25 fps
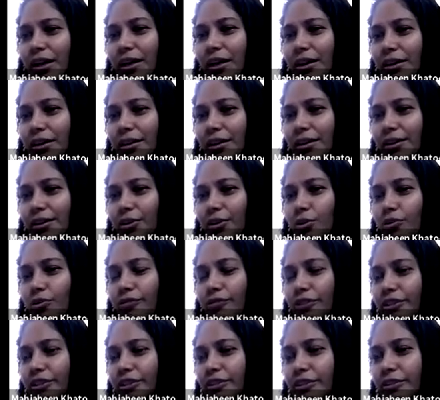uh, go
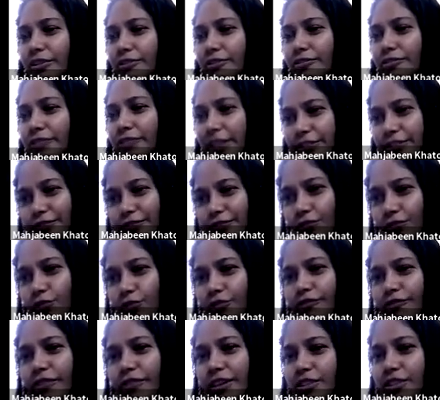for the fresh
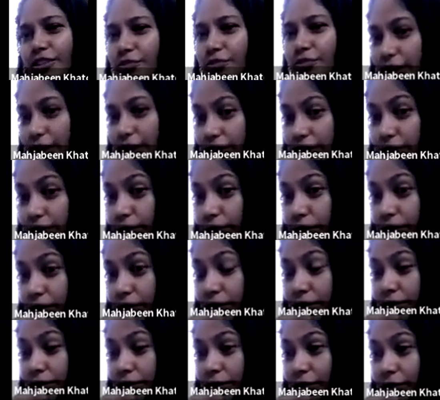food fetch fresh
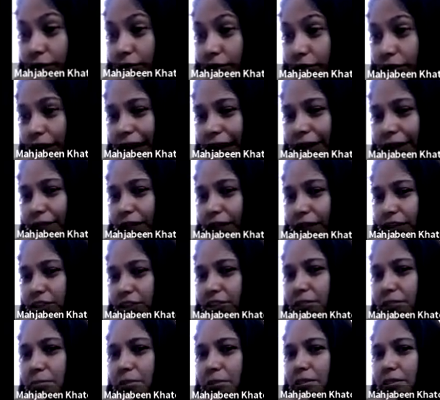uh, you know green
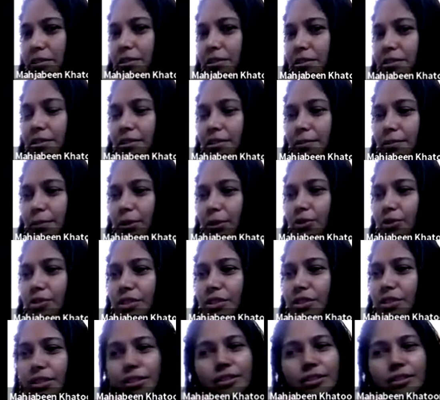vegetables because
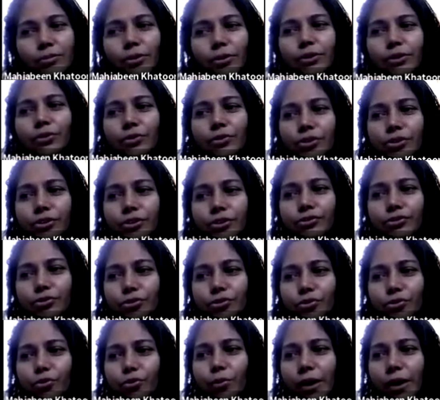this is what going to
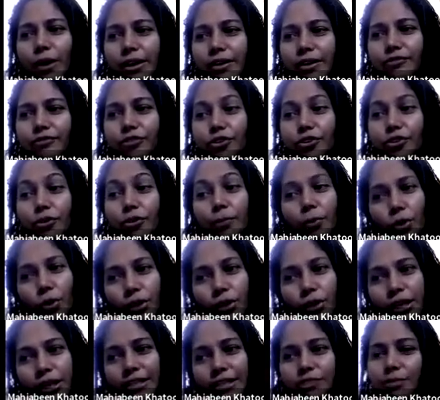do wonder for your
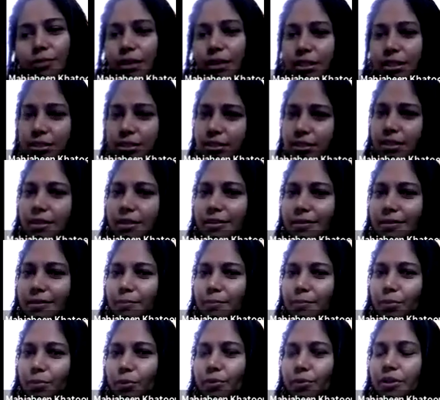body as well as skin
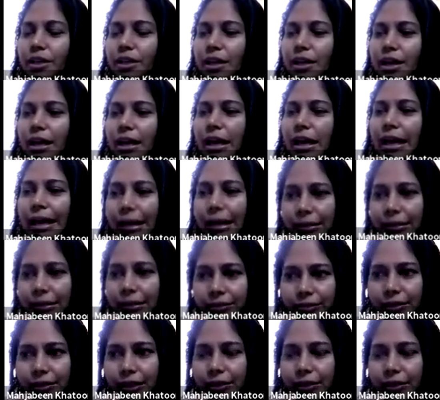both
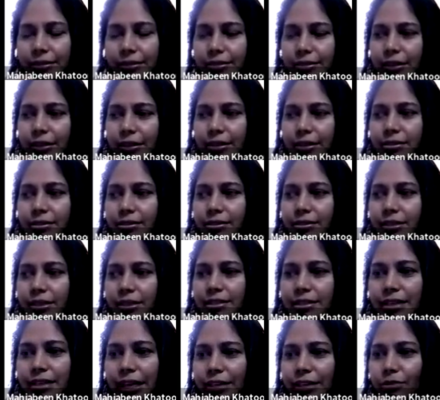exercise exercise
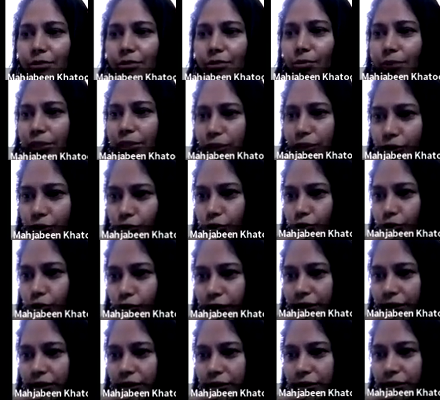mm-hmm. i don't know whether do you do
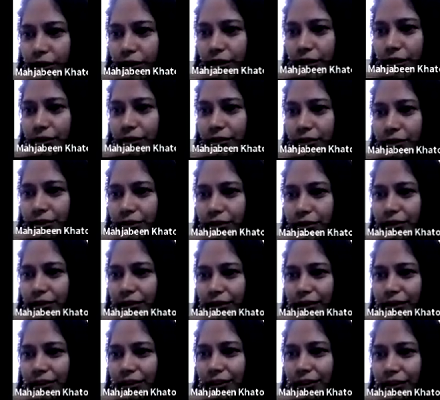exercise
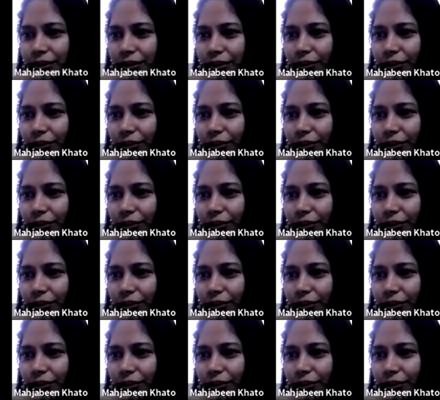yeah